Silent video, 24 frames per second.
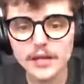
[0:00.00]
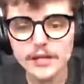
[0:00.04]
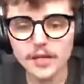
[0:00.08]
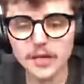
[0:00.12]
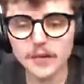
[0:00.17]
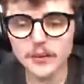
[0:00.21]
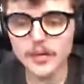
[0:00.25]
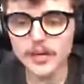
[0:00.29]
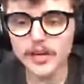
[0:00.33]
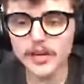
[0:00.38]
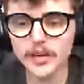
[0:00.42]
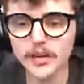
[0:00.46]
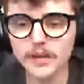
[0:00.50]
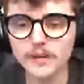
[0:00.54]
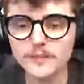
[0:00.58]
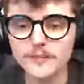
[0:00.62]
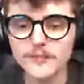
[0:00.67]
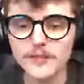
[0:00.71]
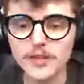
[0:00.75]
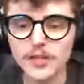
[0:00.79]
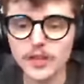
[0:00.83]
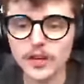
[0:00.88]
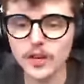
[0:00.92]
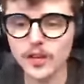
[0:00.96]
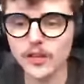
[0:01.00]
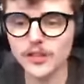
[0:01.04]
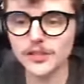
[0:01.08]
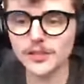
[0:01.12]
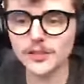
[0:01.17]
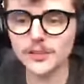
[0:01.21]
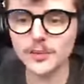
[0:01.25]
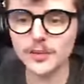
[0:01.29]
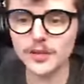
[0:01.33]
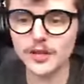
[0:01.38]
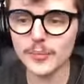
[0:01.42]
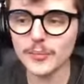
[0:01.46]
Here we go. Oh, this is
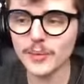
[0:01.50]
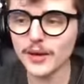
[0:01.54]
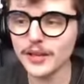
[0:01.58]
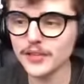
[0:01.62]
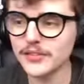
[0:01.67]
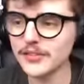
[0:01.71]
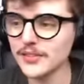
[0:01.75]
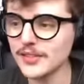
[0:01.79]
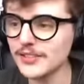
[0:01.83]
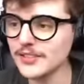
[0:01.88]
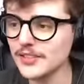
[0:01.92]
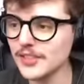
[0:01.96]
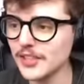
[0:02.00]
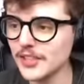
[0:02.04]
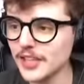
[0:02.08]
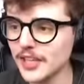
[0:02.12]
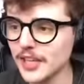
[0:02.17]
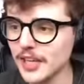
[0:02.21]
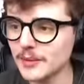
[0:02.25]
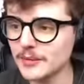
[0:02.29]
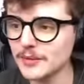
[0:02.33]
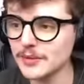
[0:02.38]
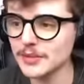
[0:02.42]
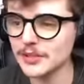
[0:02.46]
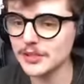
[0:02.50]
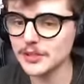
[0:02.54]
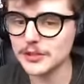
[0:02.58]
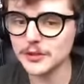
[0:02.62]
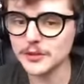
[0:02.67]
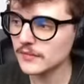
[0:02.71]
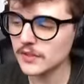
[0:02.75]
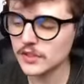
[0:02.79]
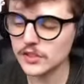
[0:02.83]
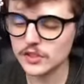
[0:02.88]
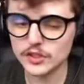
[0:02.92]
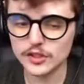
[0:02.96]
one of the best scenes in the game, too.
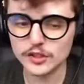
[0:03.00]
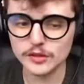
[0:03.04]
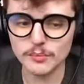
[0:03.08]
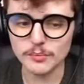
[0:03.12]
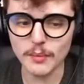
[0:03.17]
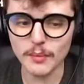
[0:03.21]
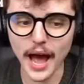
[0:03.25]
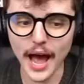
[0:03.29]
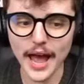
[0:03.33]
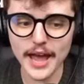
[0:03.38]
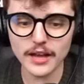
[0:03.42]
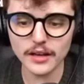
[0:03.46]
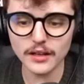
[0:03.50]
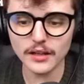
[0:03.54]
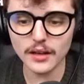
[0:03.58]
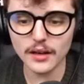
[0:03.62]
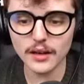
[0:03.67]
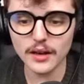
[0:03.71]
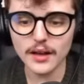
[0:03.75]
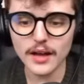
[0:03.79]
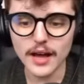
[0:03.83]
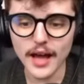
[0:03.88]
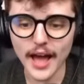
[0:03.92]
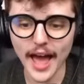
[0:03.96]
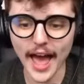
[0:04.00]
Smile?